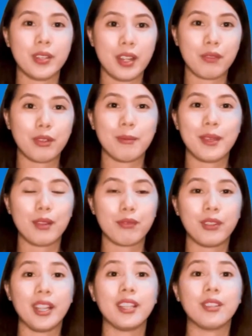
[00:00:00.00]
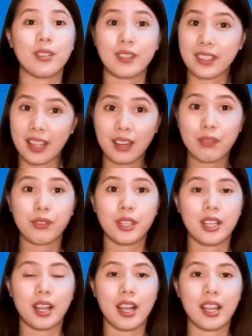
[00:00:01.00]
never be afraid to stand up
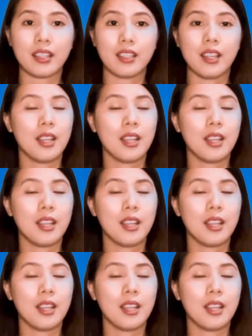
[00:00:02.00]
for God